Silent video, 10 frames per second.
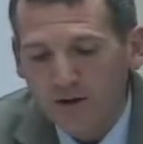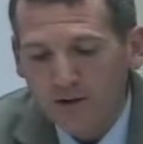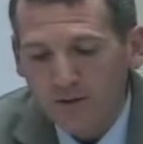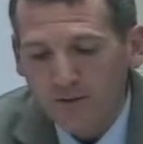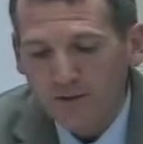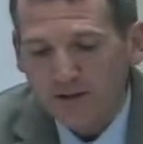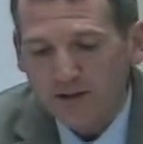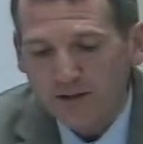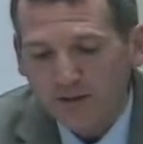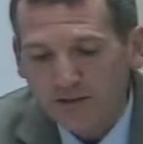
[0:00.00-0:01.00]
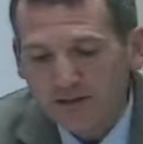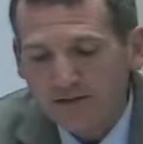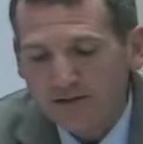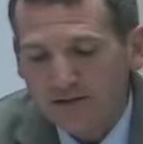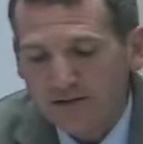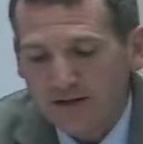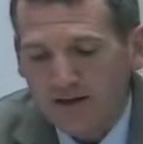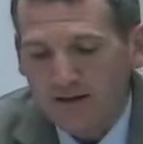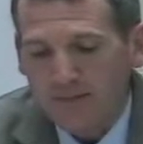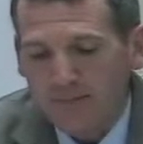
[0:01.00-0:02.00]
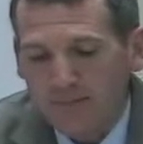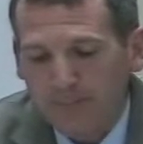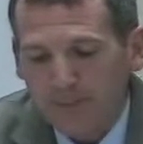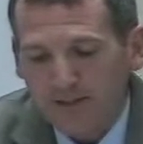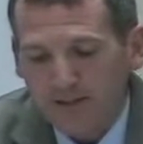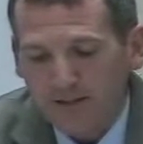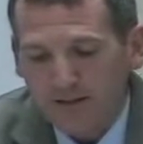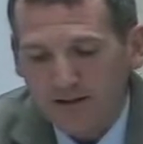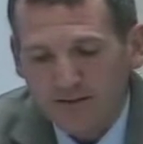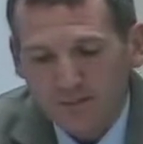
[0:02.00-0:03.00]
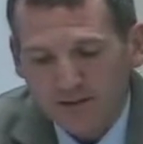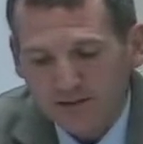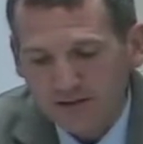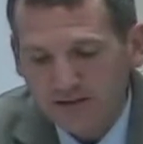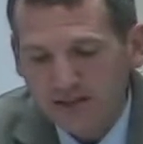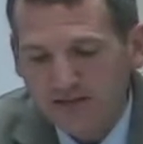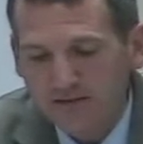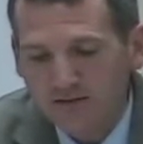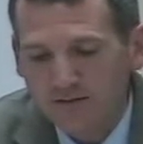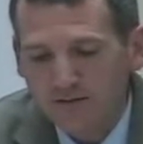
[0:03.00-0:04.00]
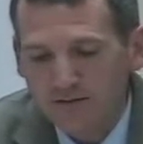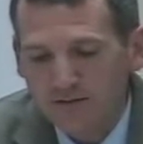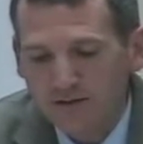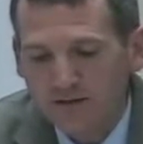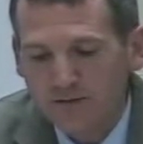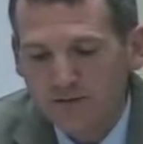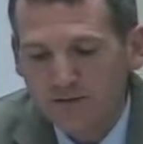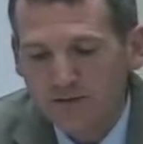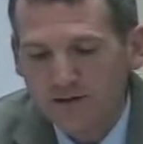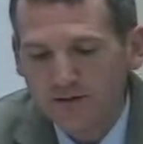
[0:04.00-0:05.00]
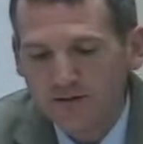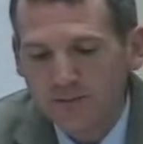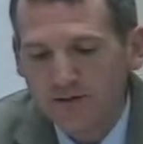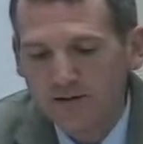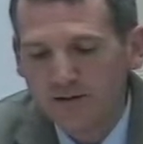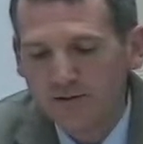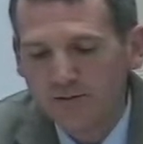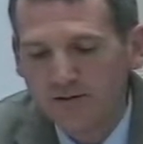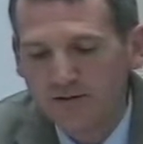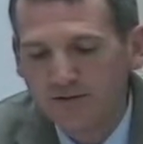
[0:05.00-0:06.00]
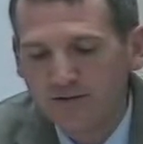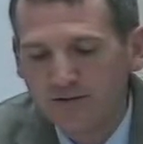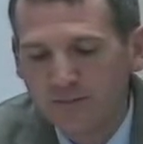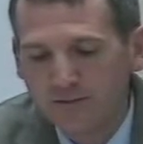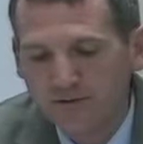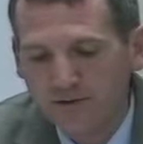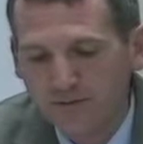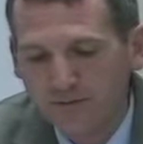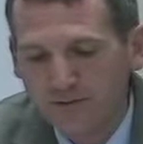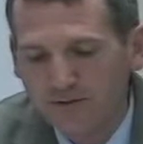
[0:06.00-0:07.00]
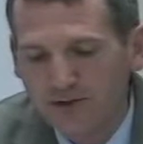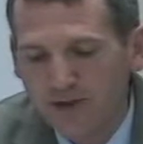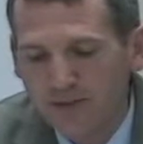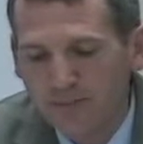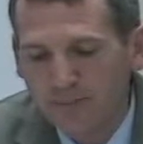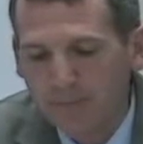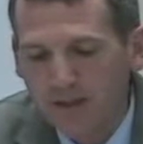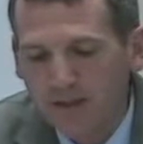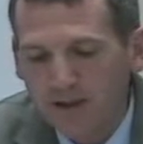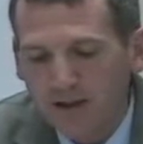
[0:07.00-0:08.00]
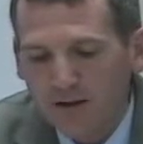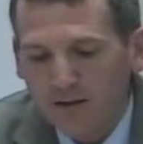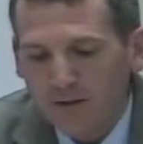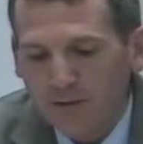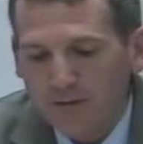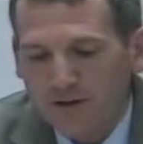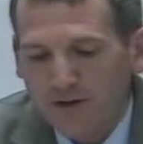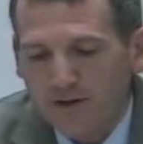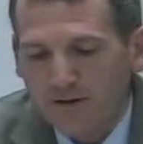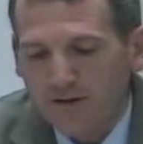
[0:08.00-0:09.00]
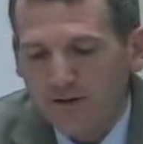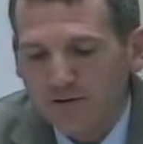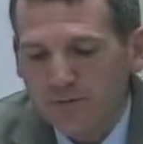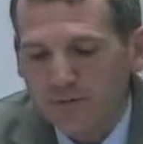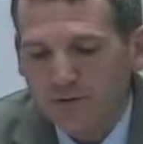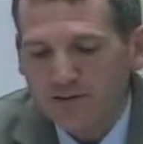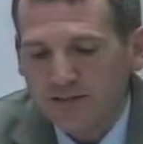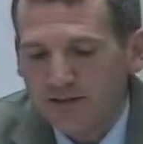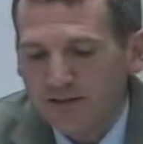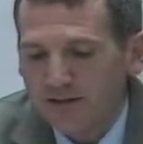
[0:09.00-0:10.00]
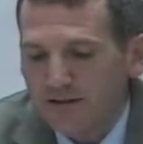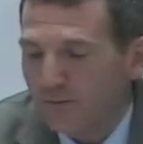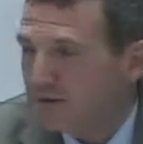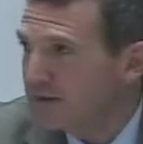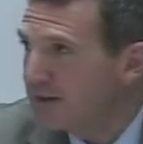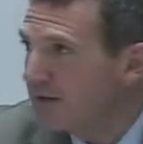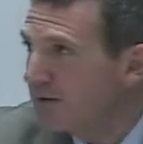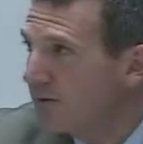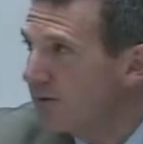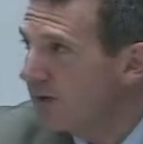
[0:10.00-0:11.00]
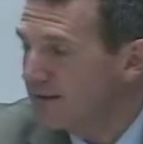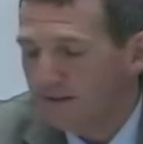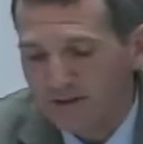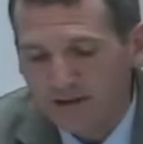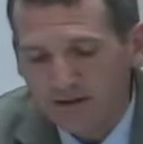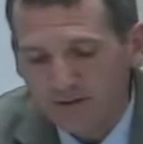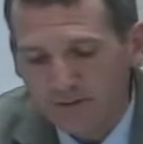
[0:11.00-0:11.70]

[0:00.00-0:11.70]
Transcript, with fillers: We would increase um, a special education teacher for learning disabilities from 67% to full time. We would increase our support to ELL. Once again, you heard that tonight as a